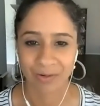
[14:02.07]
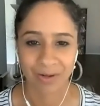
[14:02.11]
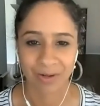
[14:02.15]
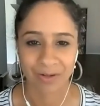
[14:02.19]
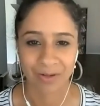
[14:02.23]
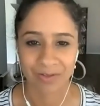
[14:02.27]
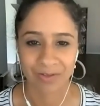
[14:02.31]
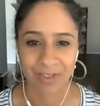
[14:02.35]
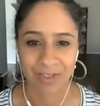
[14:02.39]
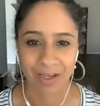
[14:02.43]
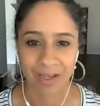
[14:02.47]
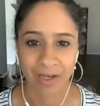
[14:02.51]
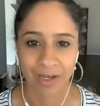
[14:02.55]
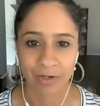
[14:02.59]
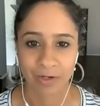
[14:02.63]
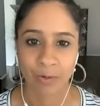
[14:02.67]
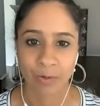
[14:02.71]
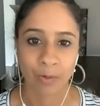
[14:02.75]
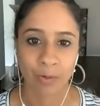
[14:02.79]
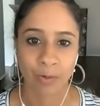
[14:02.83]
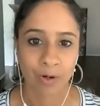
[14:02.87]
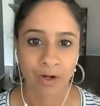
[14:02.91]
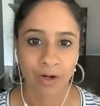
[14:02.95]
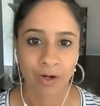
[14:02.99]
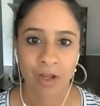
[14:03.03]
outside,
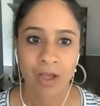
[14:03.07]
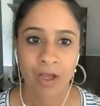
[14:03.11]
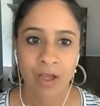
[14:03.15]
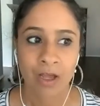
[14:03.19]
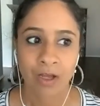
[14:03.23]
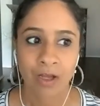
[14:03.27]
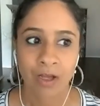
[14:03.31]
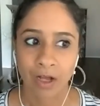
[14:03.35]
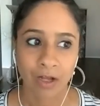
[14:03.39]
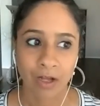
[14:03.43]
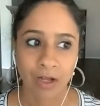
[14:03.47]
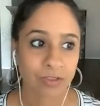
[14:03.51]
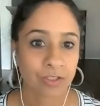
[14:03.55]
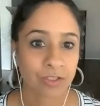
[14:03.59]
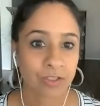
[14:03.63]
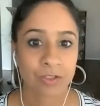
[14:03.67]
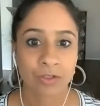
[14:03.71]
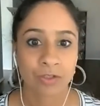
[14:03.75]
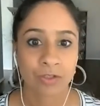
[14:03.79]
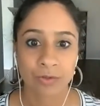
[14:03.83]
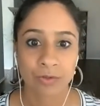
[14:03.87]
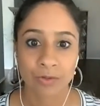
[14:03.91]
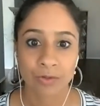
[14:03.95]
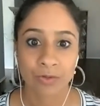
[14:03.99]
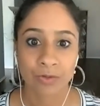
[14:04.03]
or I'll just
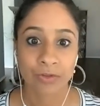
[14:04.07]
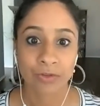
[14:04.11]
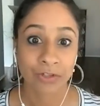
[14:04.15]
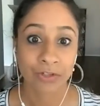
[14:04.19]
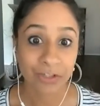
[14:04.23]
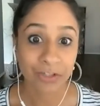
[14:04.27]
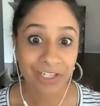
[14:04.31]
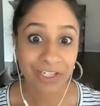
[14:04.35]
do 30